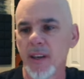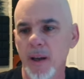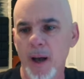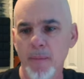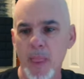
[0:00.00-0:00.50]

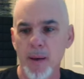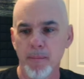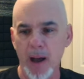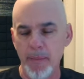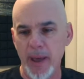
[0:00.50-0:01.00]
Um,
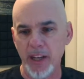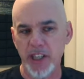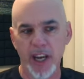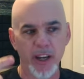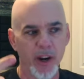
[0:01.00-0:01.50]
my
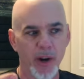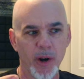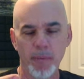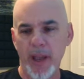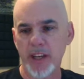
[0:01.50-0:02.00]
paycheck,
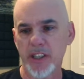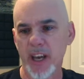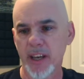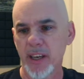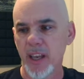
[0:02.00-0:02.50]
her
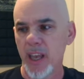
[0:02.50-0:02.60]
paycheck,